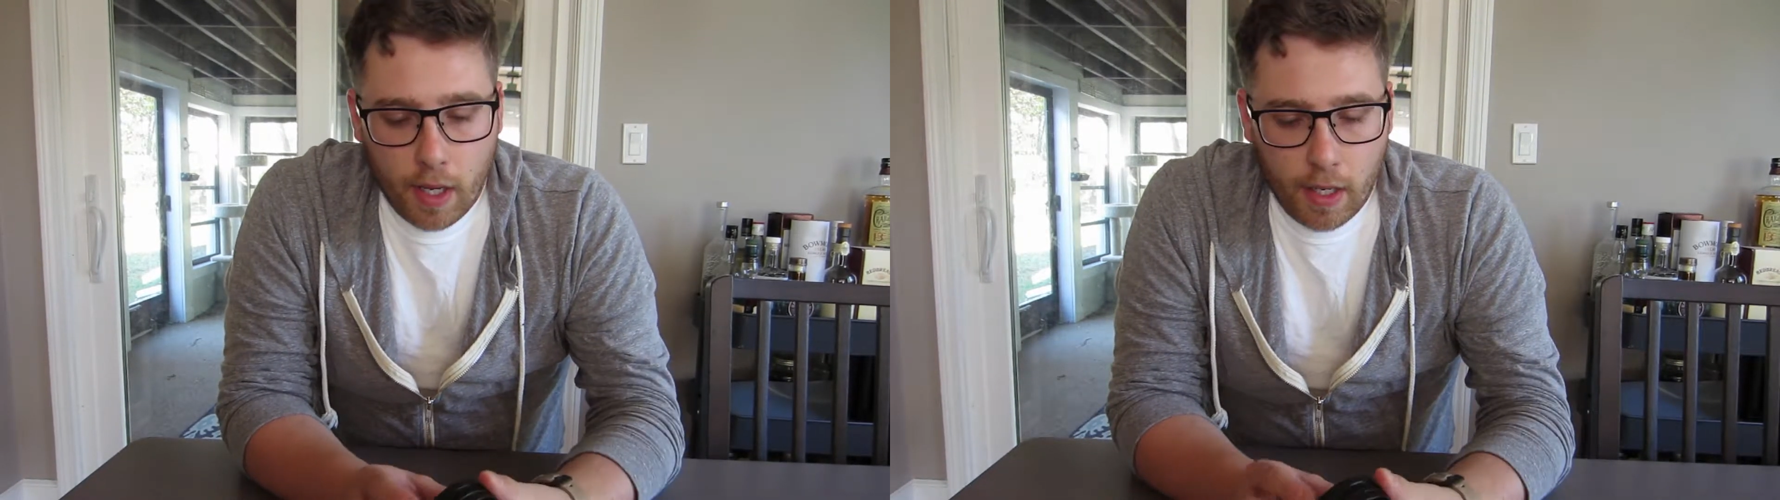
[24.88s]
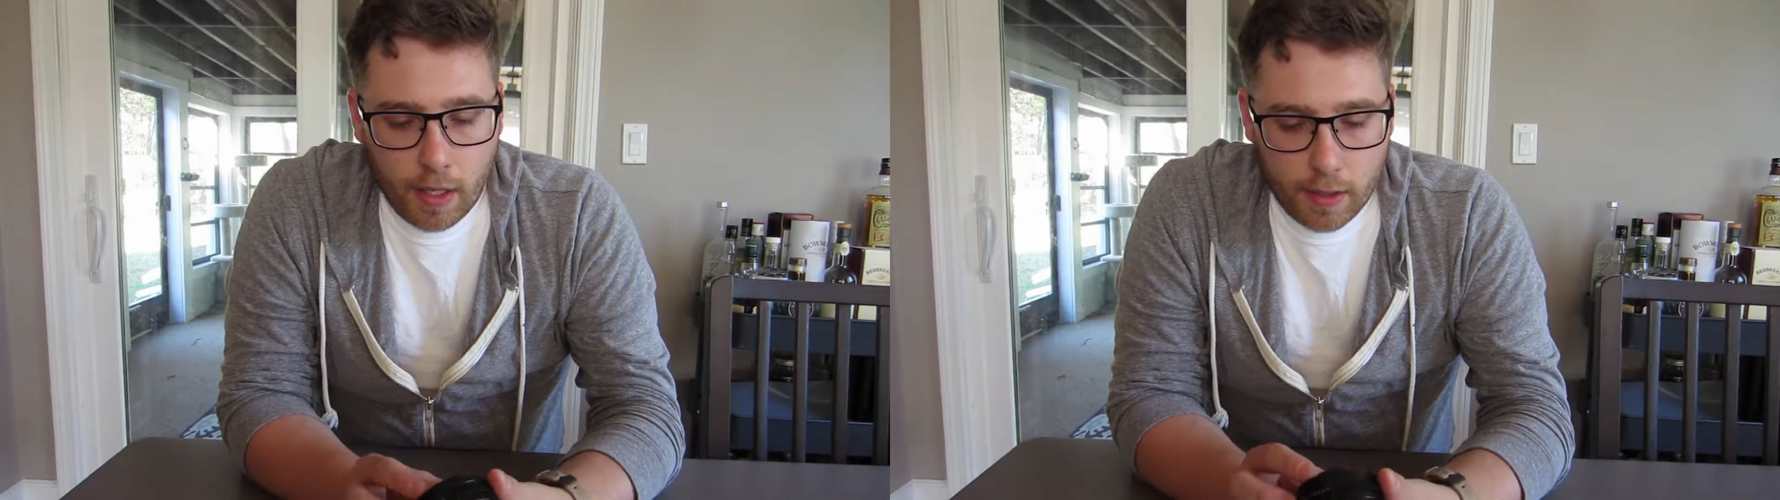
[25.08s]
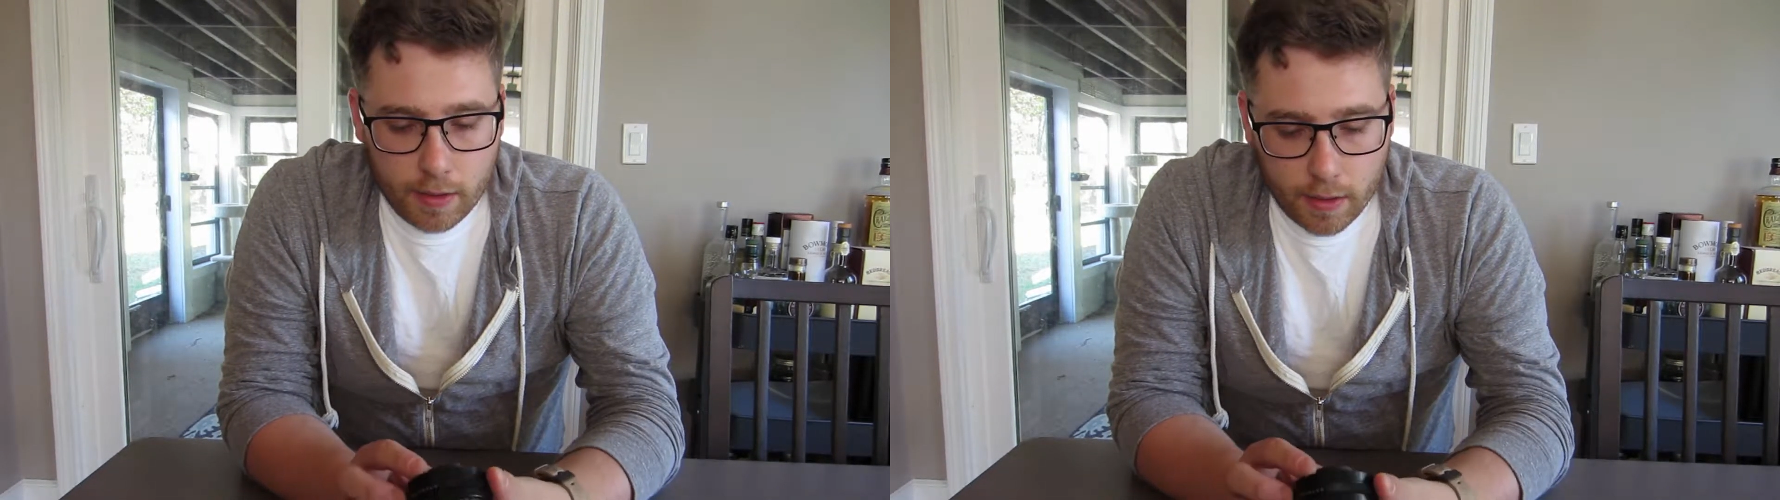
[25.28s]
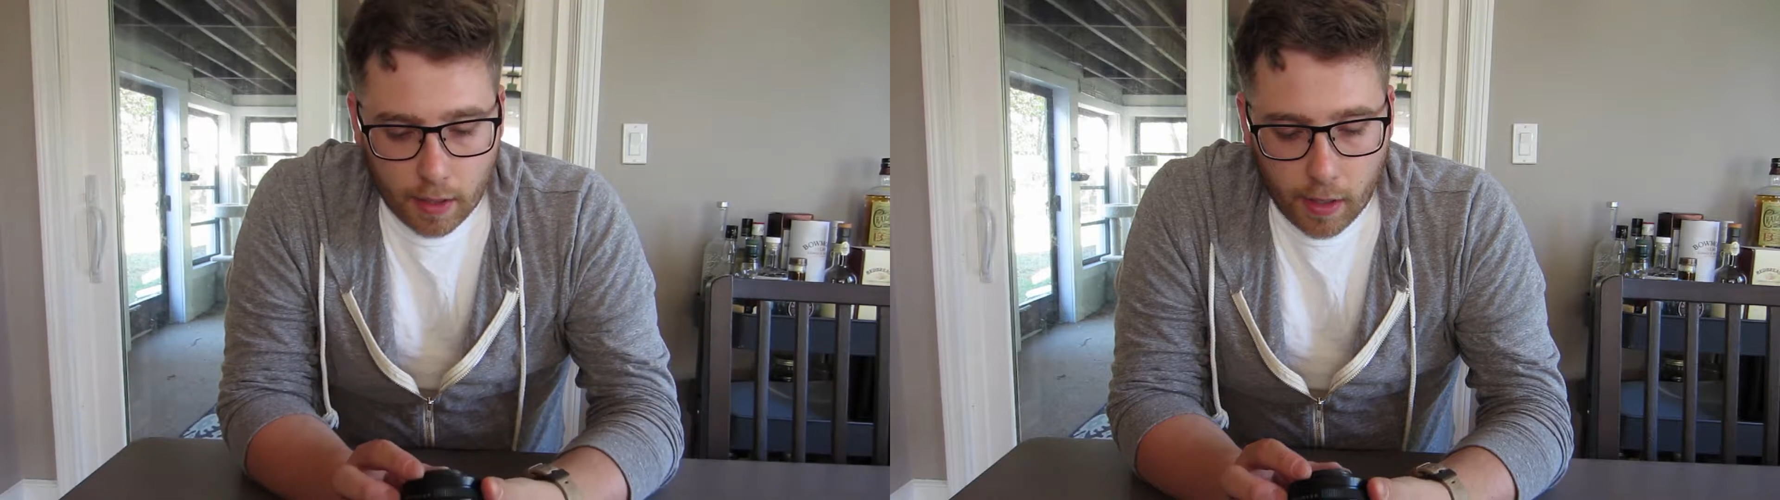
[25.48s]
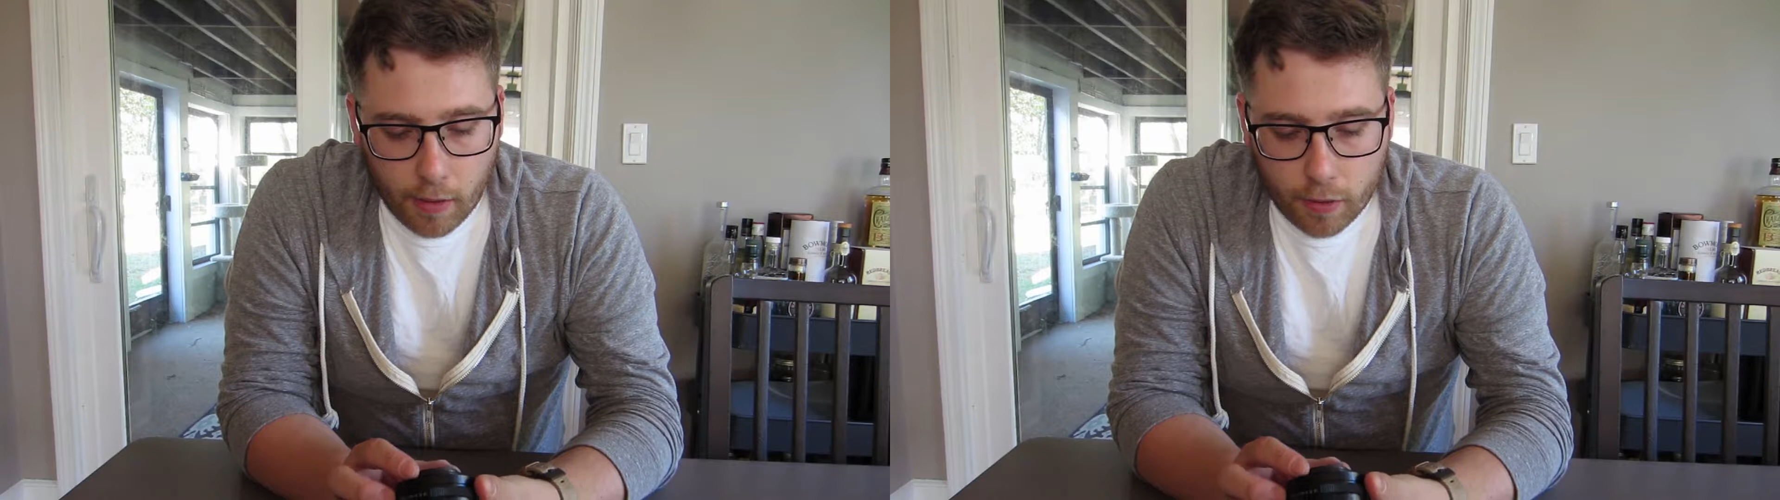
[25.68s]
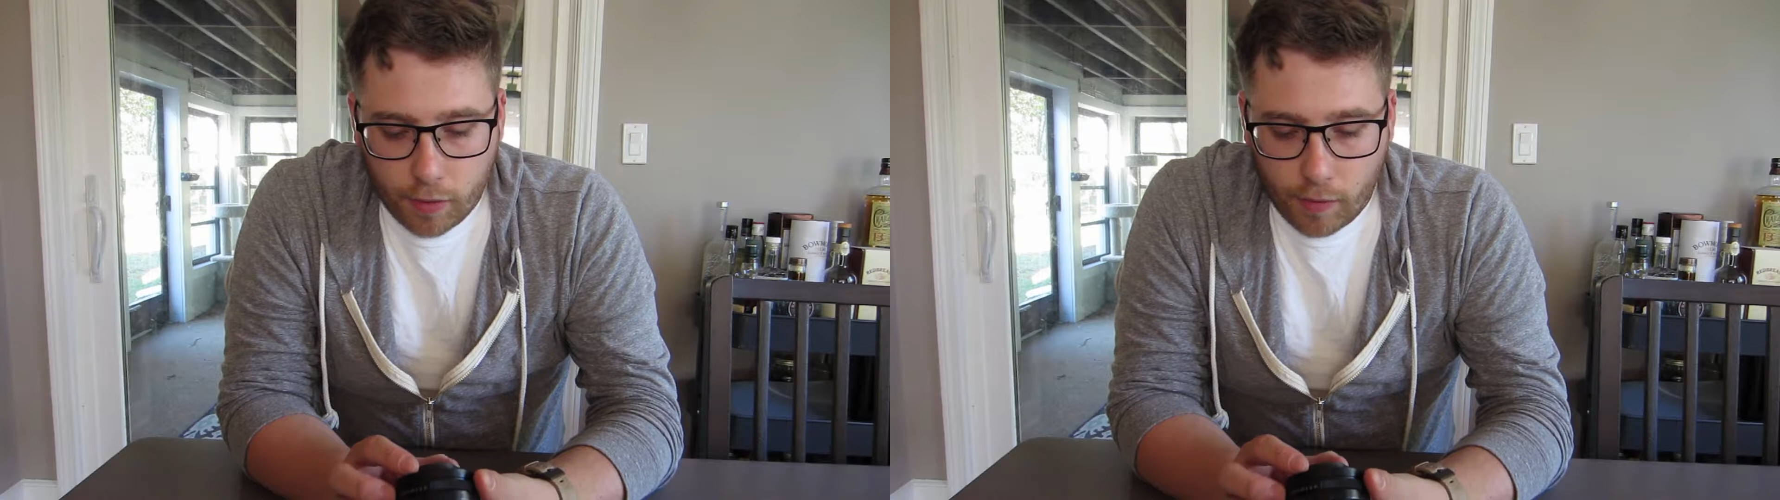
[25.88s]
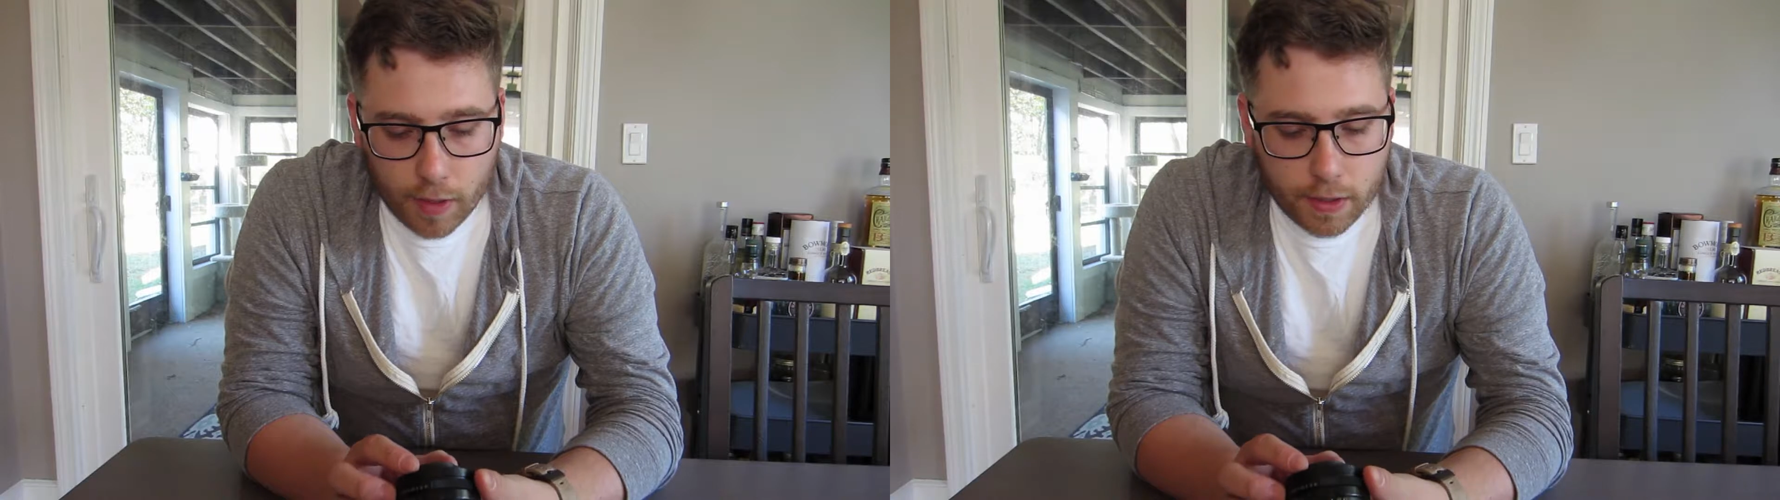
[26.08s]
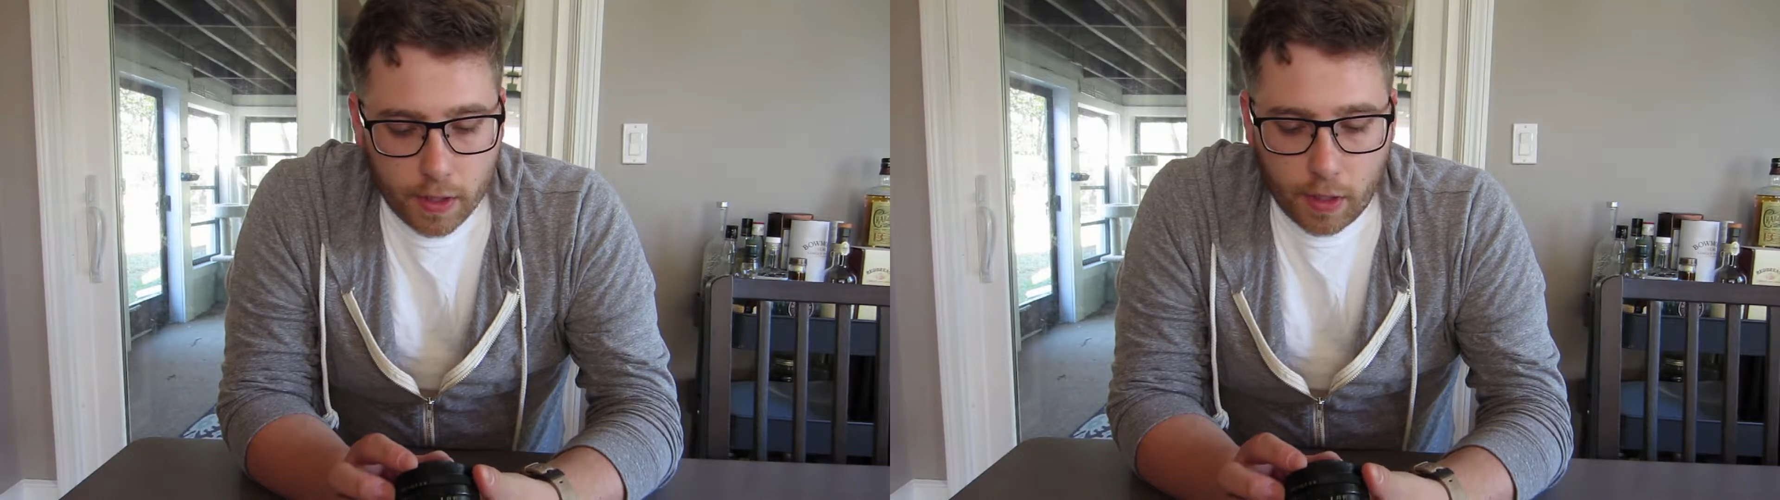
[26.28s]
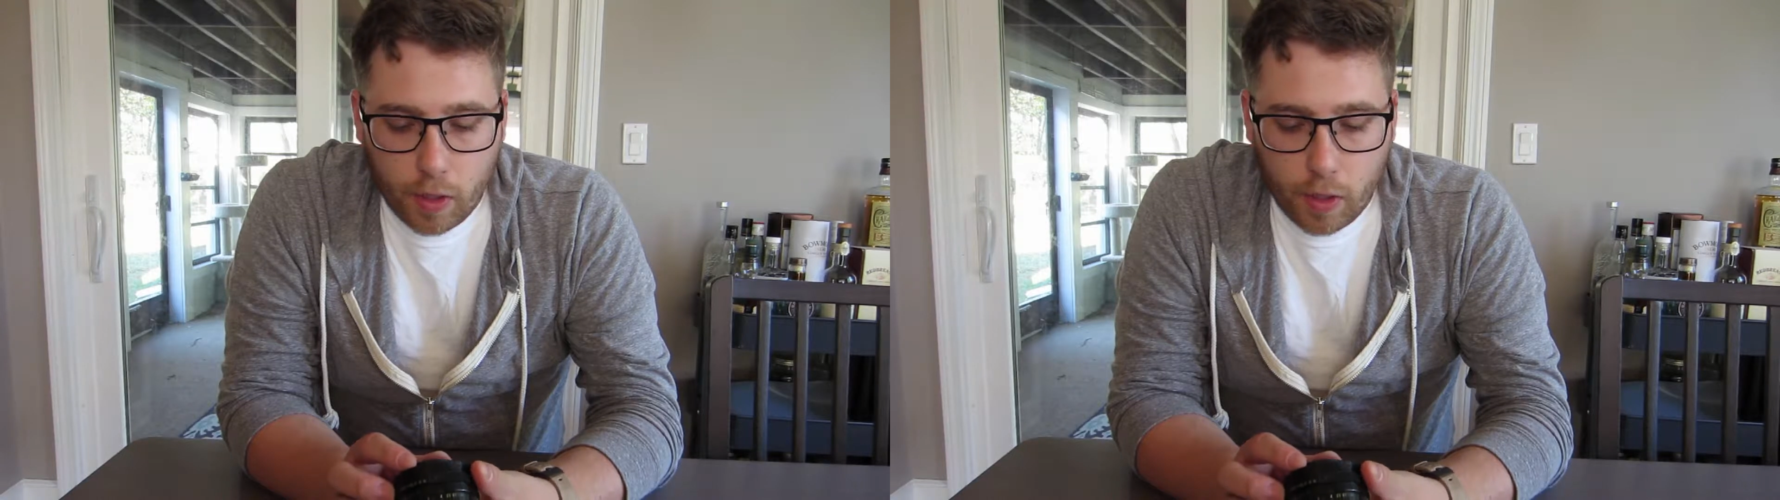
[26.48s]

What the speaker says: is the characteristic